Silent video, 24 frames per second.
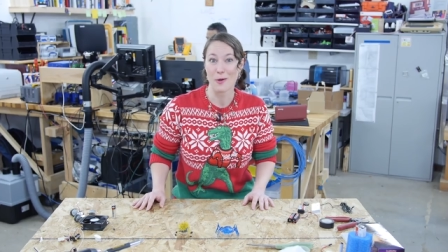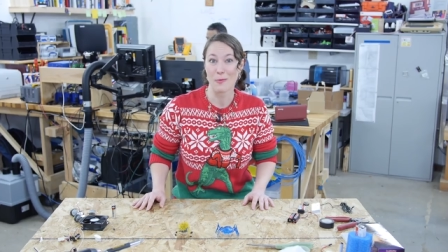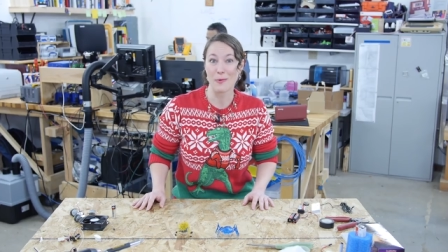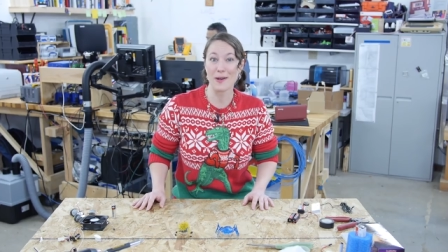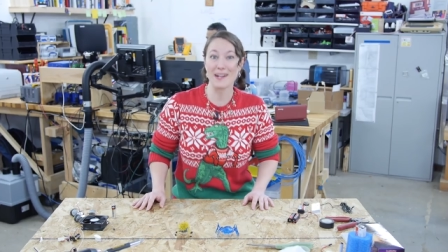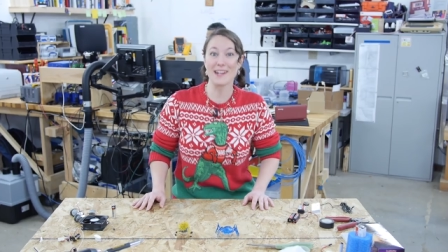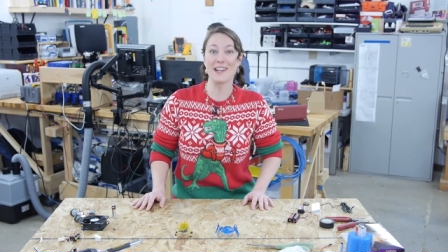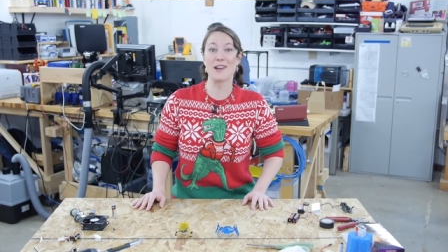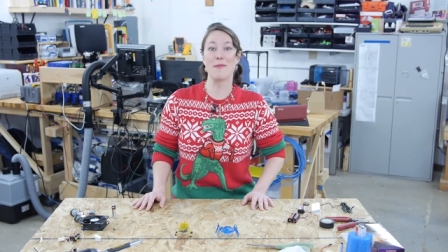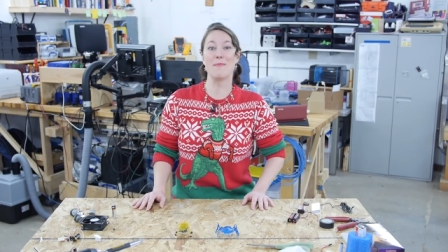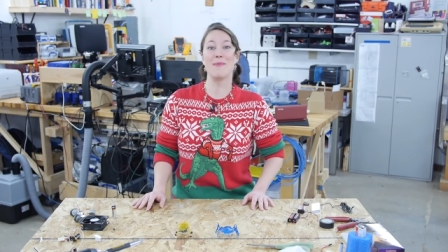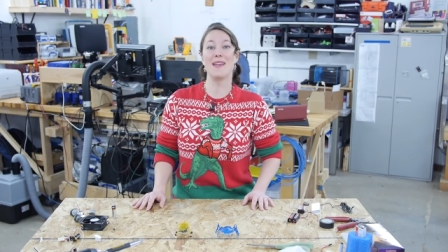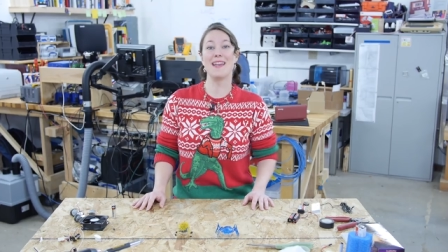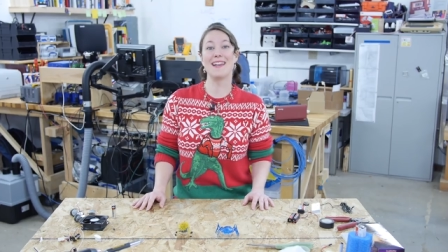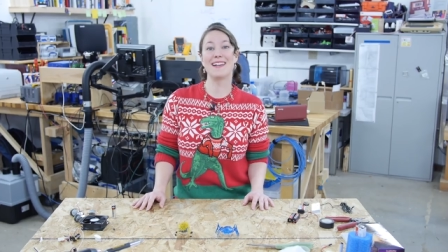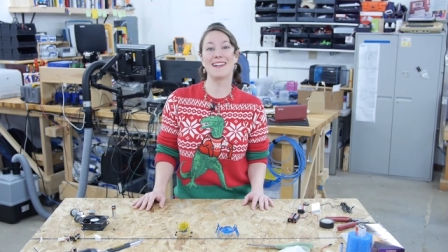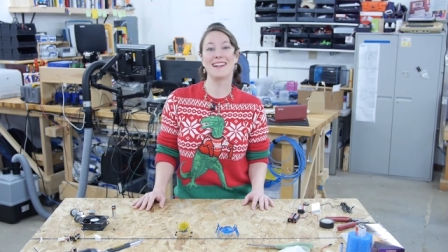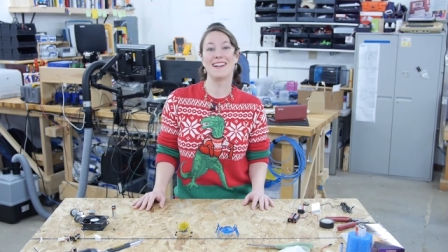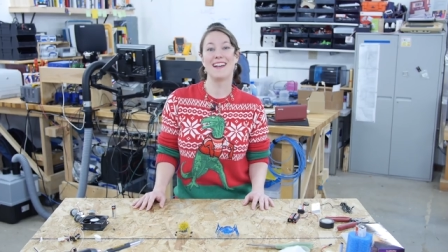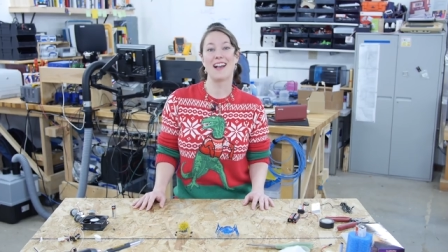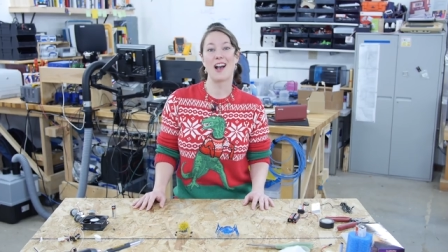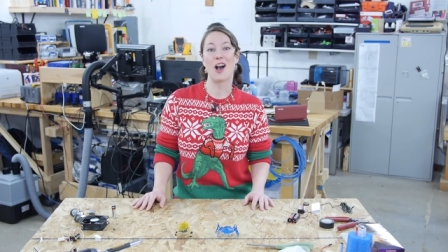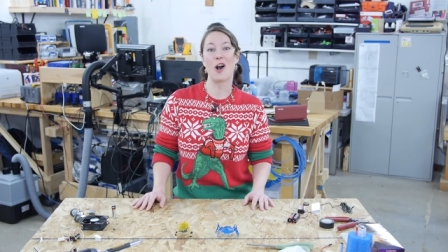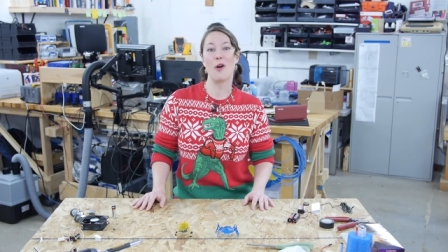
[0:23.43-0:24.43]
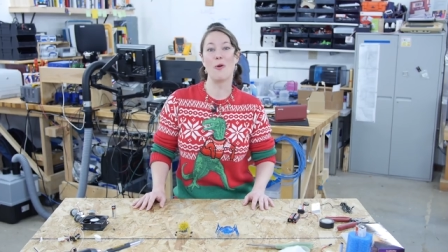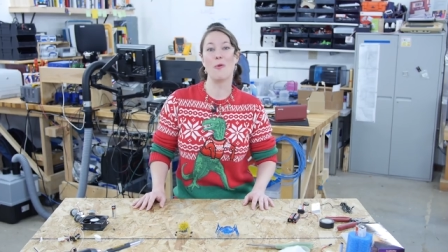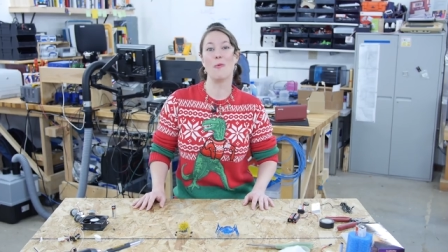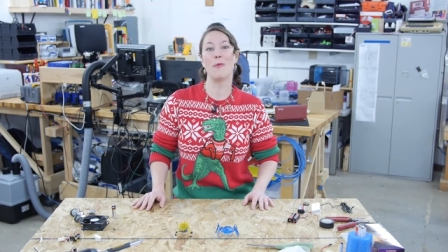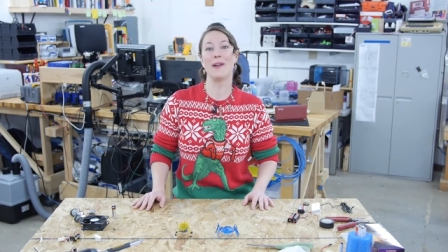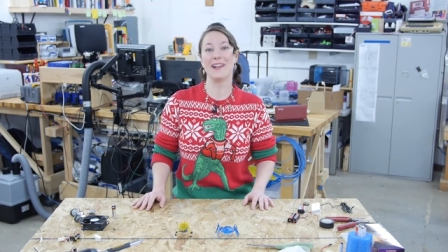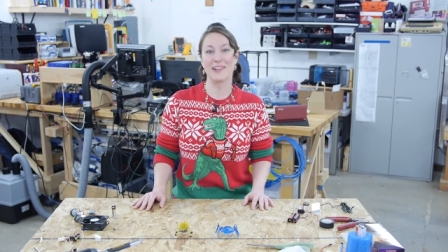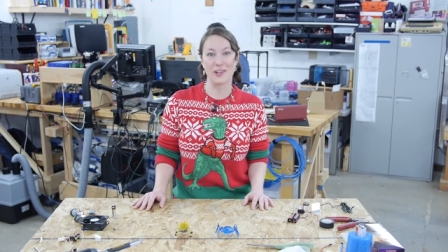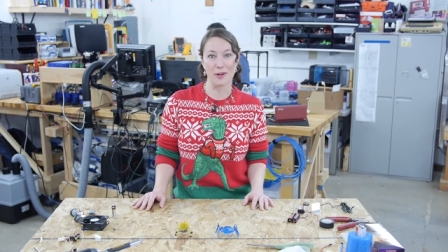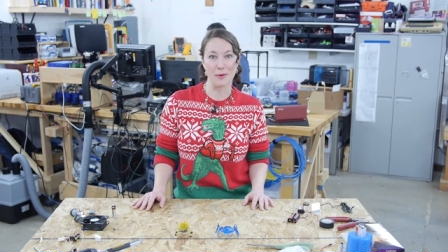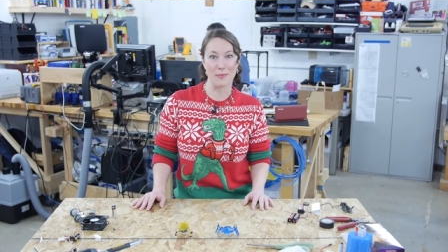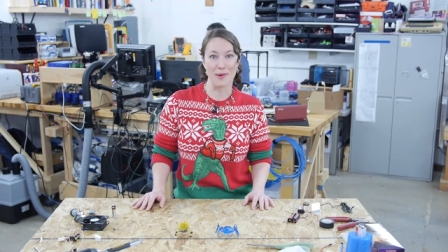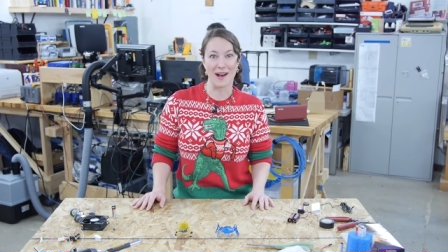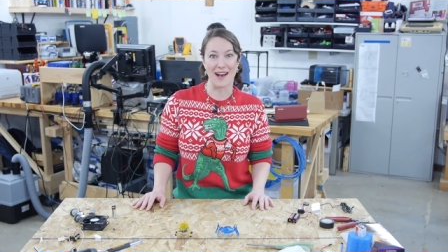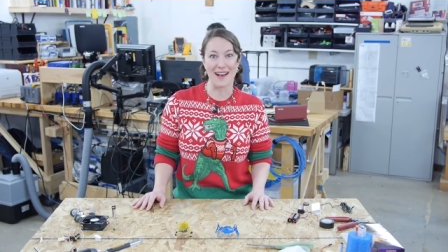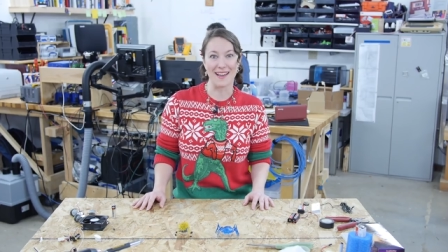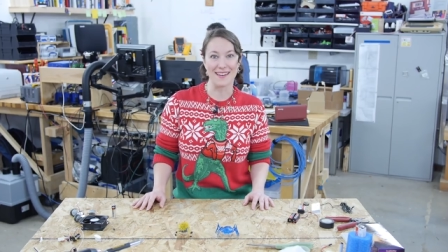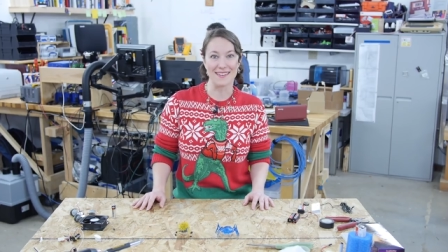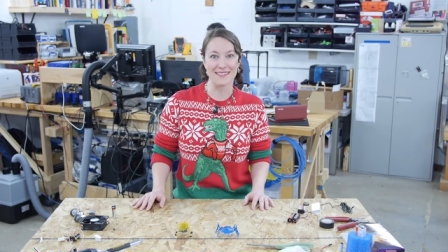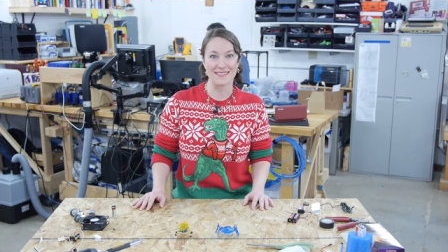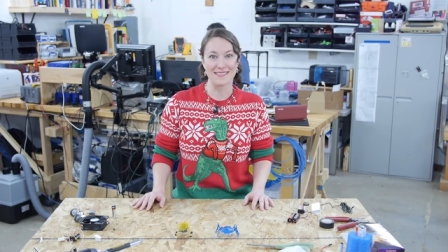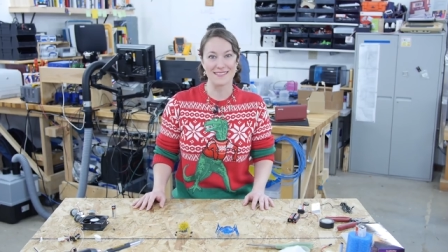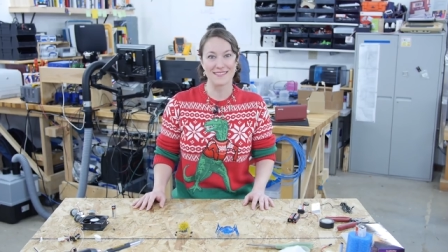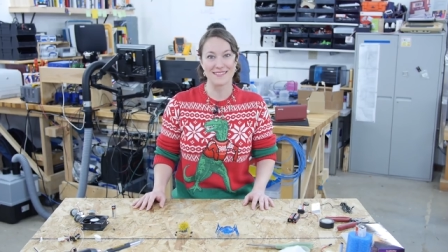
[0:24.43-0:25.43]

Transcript: We're going to make a Wigglebot.